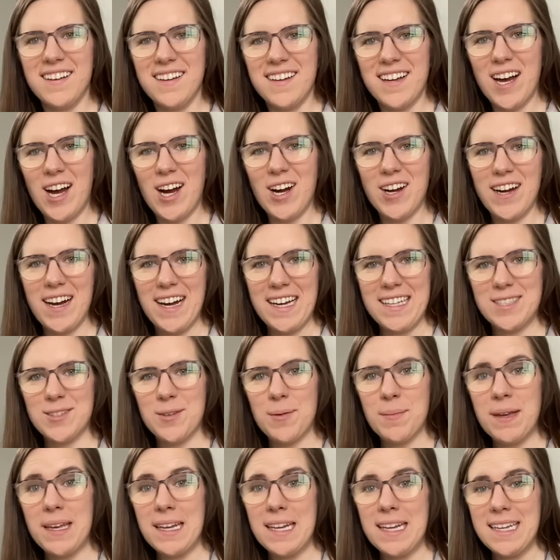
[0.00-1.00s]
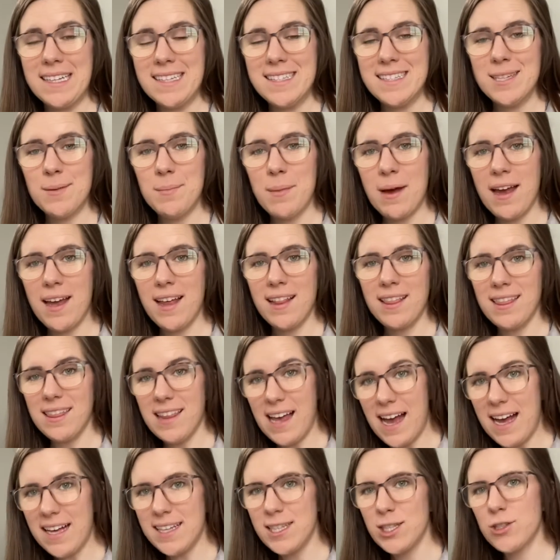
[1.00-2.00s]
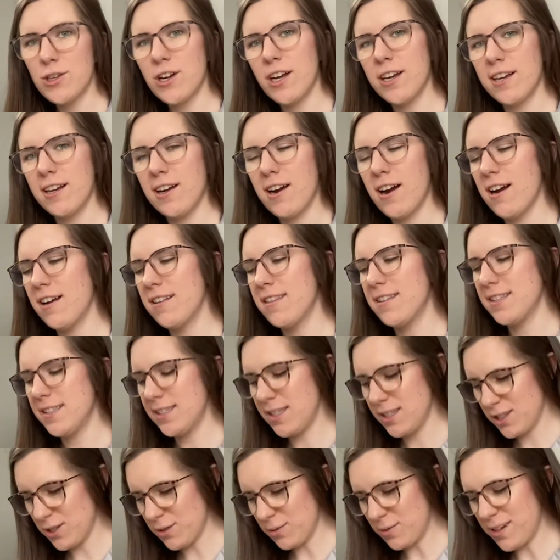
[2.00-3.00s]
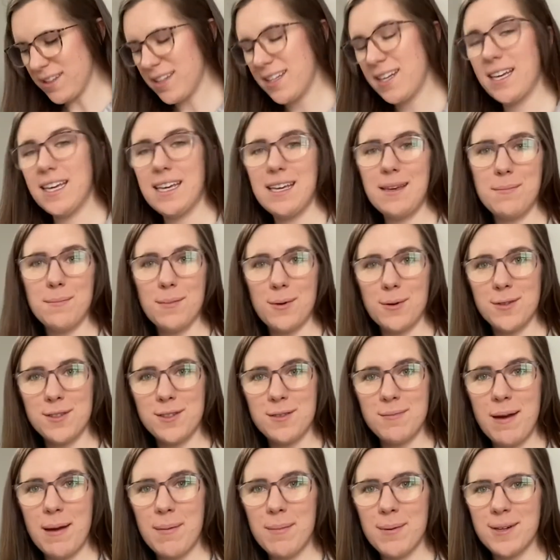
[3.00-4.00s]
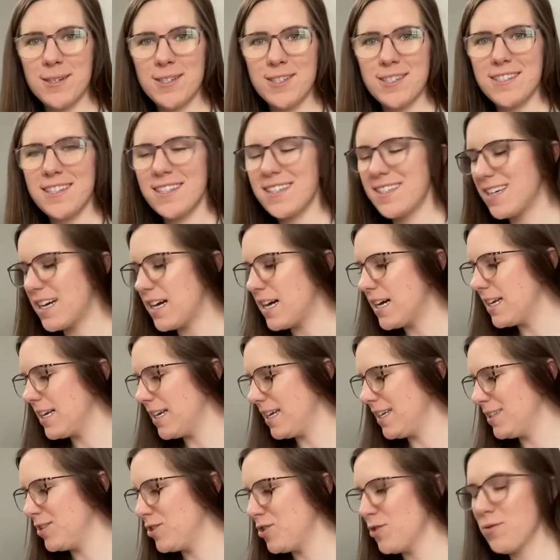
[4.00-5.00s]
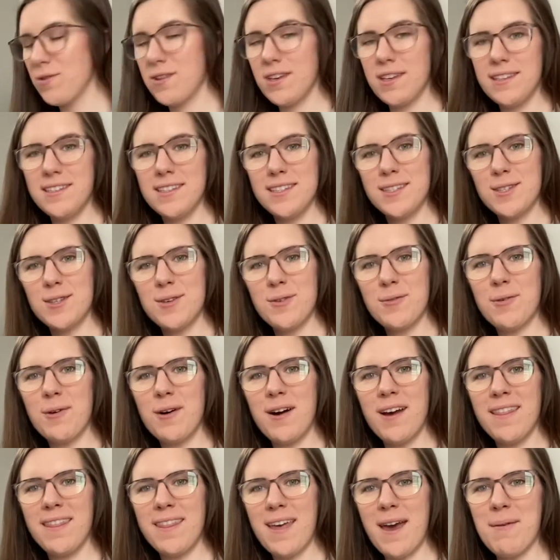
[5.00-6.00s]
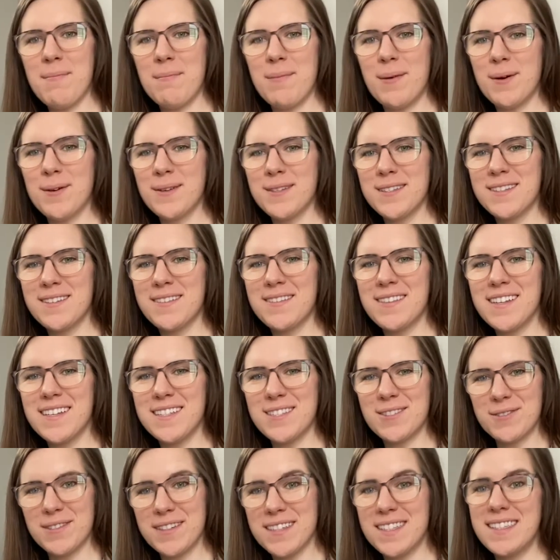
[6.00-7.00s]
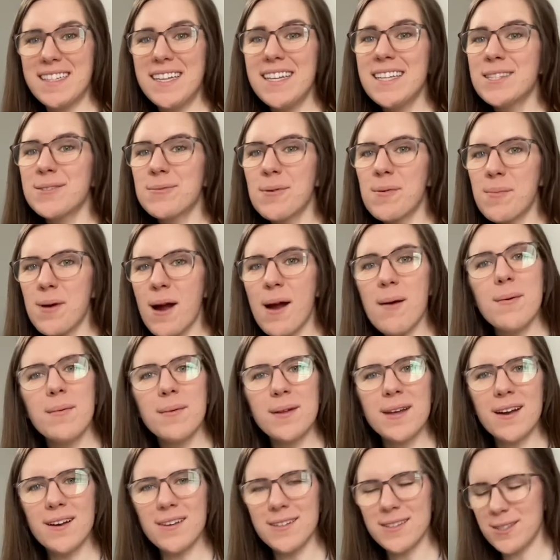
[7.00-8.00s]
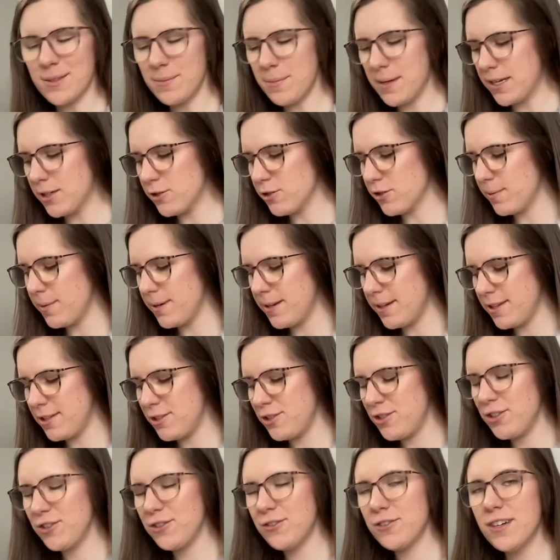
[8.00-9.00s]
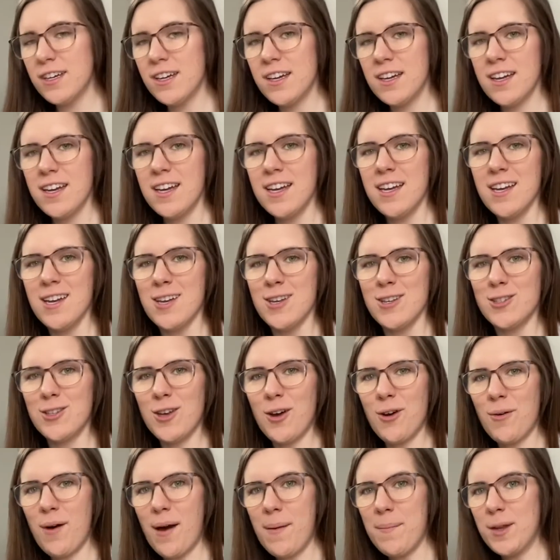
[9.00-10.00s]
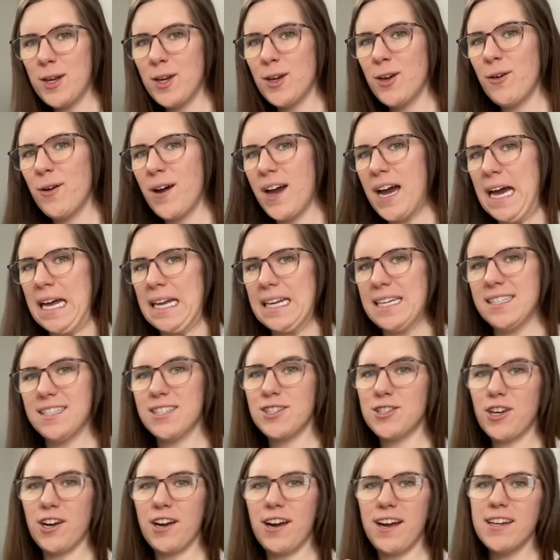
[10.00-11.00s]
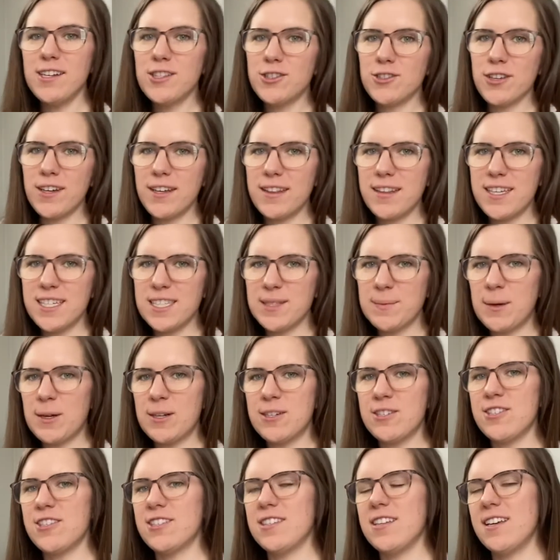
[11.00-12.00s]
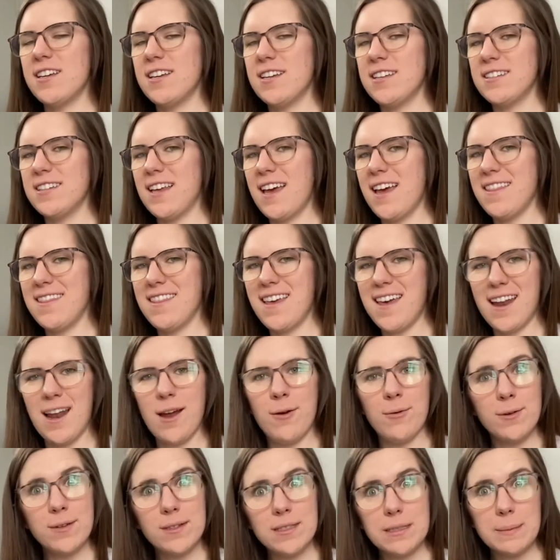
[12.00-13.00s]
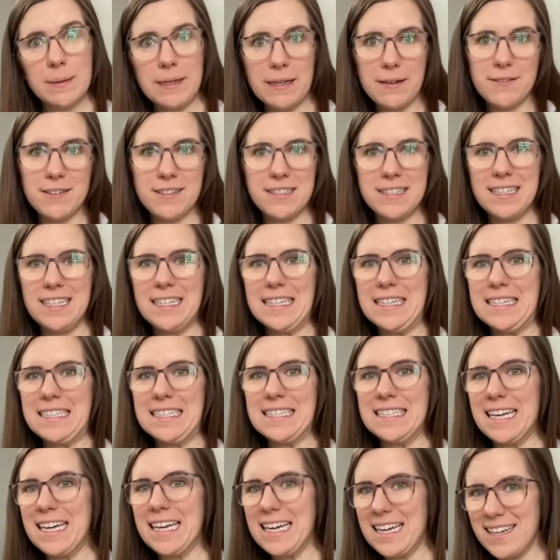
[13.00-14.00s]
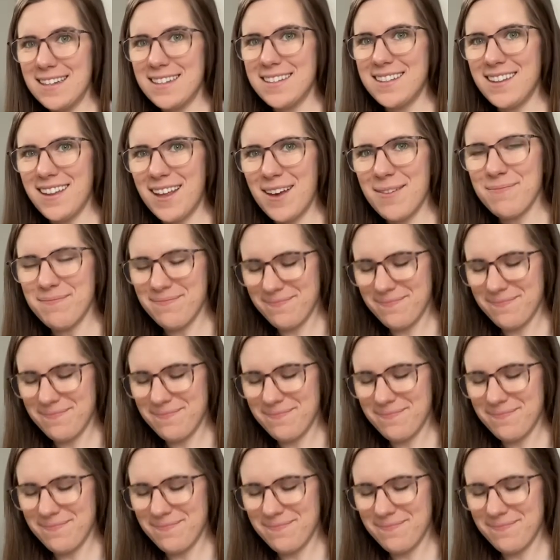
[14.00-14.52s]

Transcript: All right, so I'm getting into my last credit card. This is the one that I keep most of my purchases on. And so this is the one that most of these receipts will probably also be attributed to. So I'm gonna go ahead and start entering these purchases, and then I will explain receipts as I get to them.